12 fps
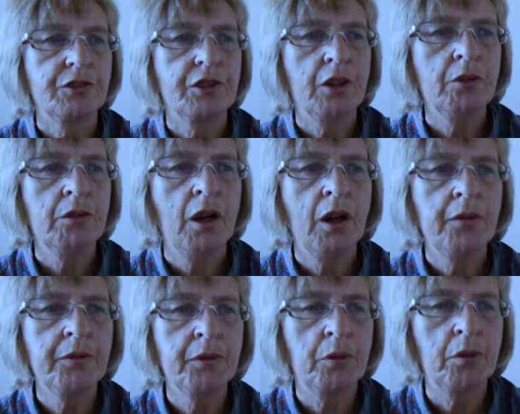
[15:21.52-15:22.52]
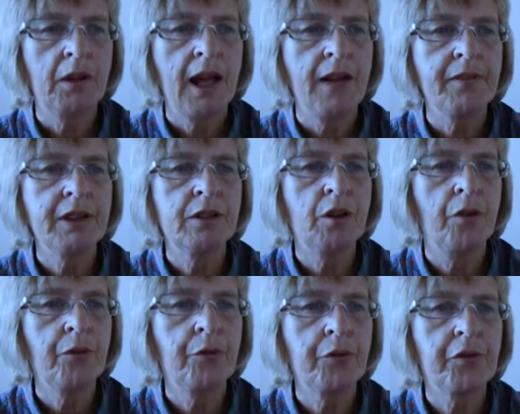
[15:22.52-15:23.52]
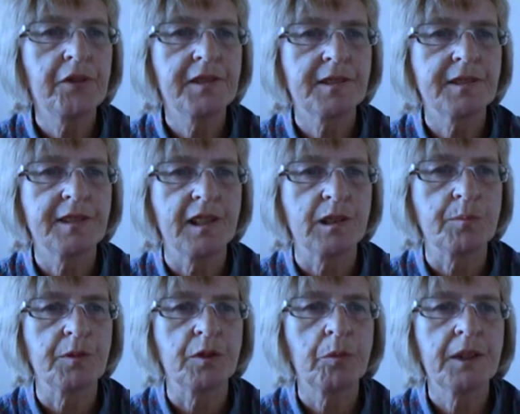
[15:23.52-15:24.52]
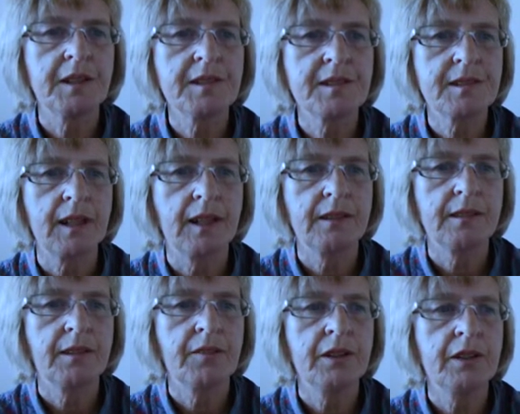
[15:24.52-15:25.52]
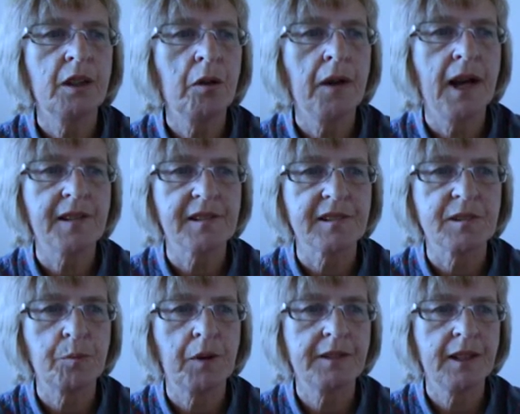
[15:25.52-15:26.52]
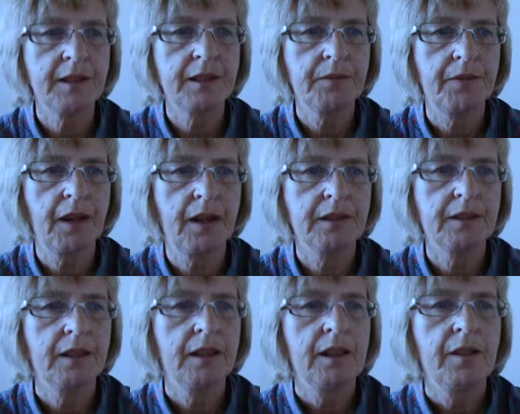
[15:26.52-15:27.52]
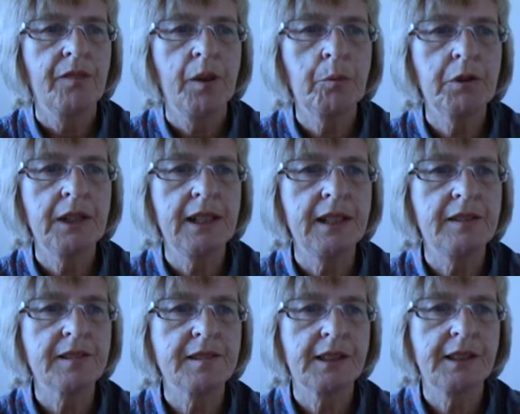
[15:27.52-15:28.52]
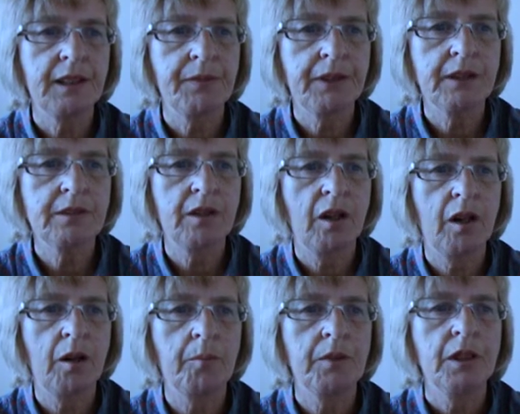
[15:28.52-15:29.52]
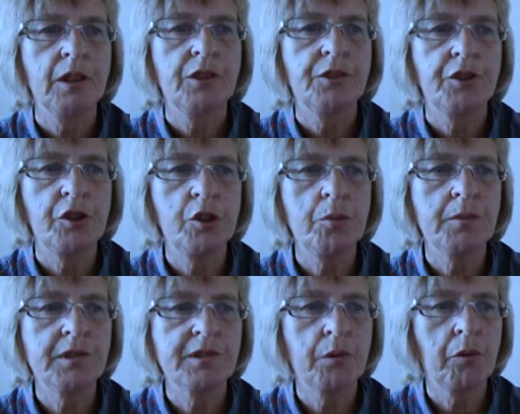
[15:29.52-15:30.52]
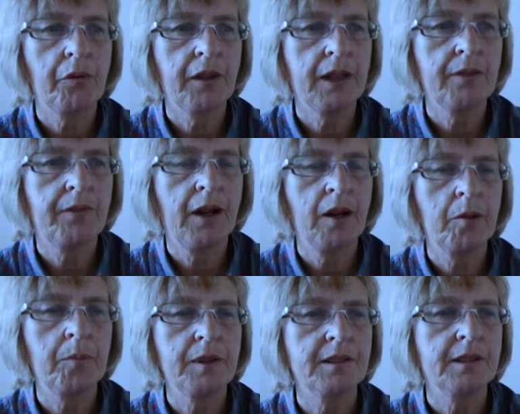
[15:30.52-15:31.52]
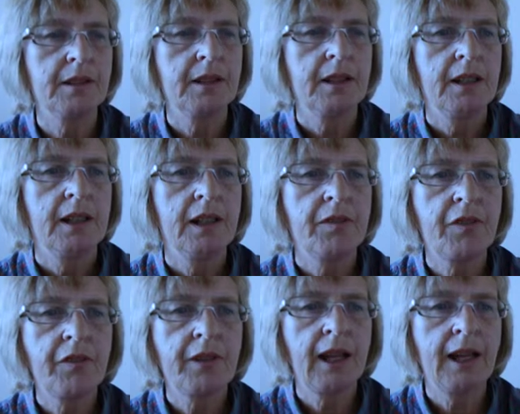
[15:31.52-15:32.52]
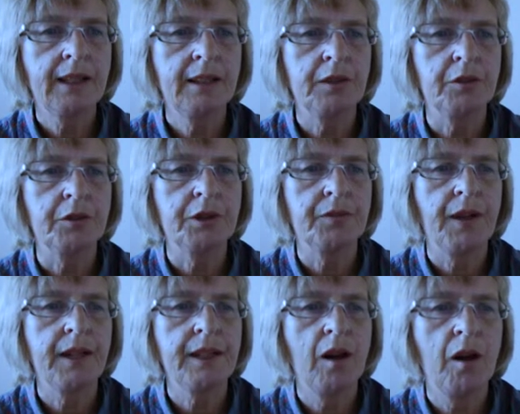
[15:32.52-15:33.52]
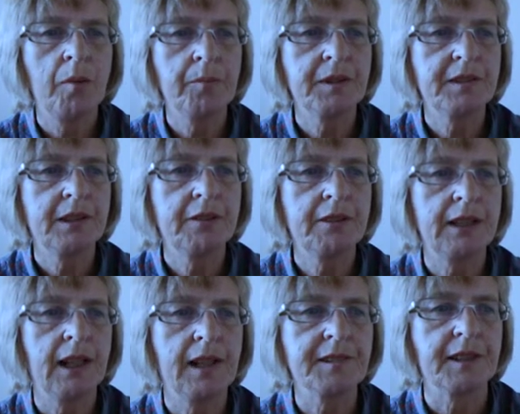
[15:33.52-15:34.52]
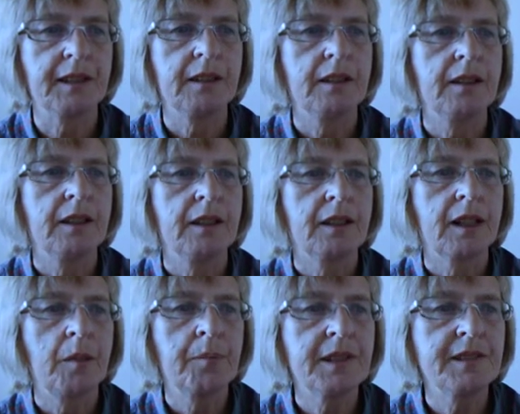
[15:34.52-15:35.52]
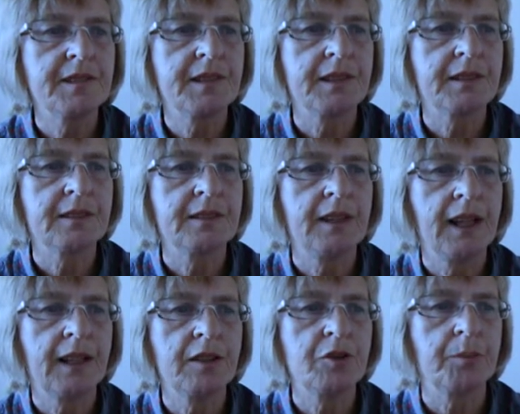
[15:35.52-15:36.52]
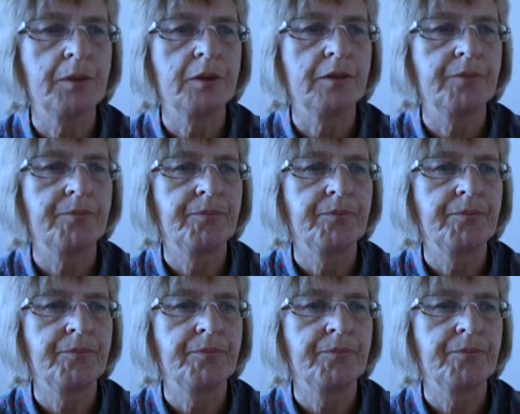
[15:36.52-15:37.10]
So, overall, having gone through the risk assessment, we can state that no hazards were identified that would lead to significant harm to humans or the environment, and that the likelihood of any harm materializing can be considered negligible.